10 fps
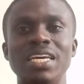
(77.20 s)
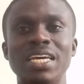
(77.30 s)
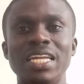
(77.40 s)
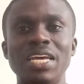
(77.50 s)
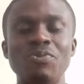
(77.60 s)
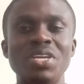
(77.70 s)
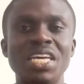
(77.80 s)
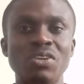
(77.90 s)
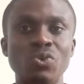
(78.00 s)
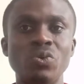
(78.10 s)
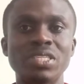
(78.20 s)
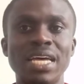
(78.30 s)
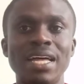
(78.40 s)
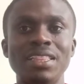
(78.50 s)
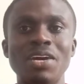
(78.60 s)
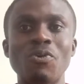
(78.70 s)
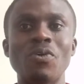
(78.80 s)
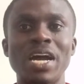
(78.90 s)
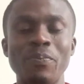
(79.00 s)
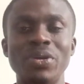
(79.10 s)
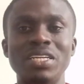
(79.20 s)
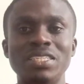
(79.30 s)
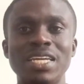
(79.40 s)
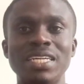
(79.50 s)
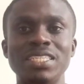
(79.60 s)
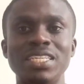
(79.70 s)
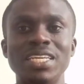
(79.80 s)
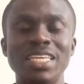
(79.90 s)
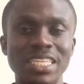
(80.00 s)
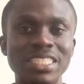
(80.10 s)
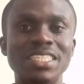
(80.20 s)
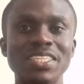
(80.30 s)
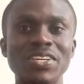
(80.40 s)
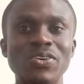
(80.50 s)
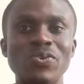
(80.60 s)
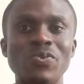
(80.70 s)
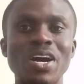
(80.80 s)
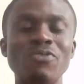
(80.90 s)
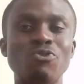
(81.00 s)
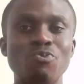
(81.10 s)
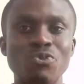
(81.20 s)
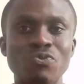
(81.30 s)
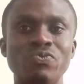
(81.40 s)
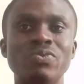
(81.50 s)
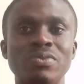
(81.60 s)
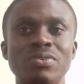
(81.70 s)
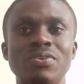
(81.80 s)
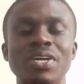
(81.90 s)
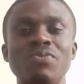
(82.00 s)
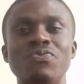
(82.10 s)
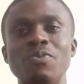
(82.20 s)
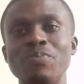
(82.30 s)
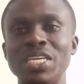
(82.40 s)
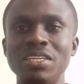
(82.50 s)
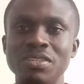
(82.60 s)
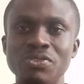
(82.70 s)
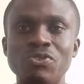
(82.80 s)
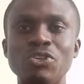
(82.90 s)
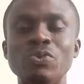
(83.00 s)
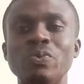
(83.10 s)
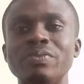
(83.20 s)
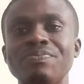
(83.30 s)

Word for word: and then we get closer, then what will happen is that heat will have to move, okay, from me to you